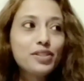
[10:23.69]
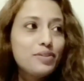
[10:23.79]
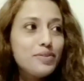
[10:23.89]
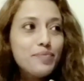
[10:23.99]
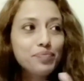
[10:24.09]

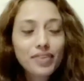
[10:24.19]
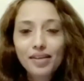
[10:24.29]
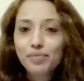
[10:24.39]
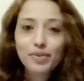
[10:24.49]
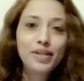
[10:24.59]
to
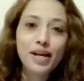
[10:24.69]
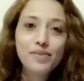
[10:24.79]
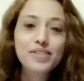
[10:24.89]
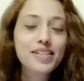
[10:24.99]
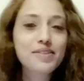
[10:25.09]

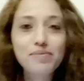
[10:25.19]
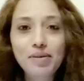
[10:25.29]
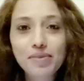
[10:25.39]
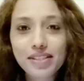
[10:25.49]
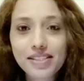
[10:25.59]
pronounce and
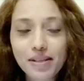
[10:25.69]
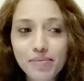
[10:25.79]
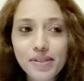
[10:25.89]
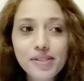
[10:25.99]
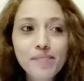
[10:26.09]
remember these
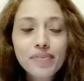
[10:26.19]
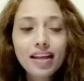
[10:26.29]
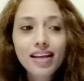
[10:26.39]
numbers.